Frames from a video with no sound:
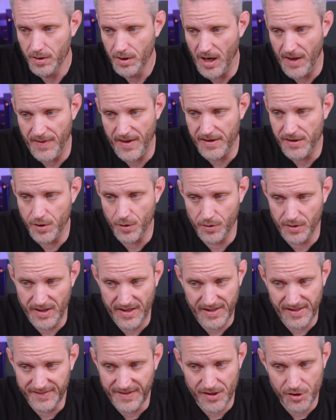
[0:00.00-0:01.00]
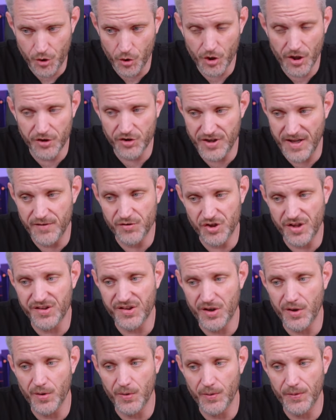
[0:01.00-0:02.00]
And then you, like I said, you could then
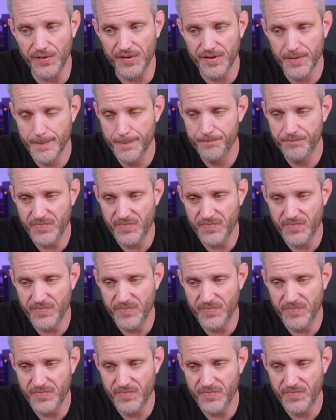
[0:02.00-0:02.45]
just use